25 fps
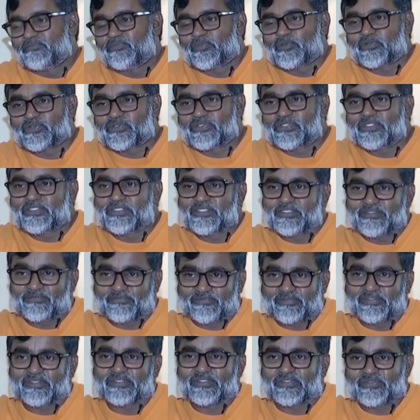procedure
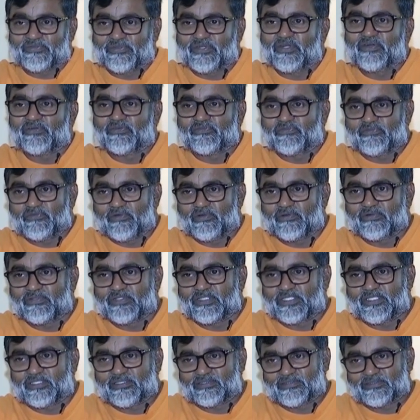first we have to follow
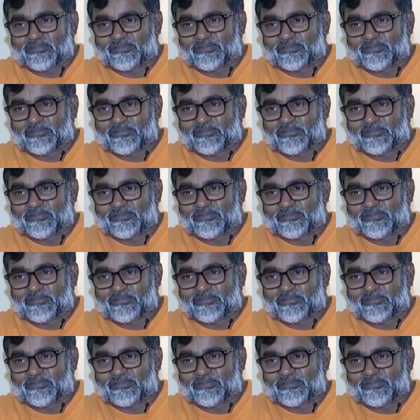that.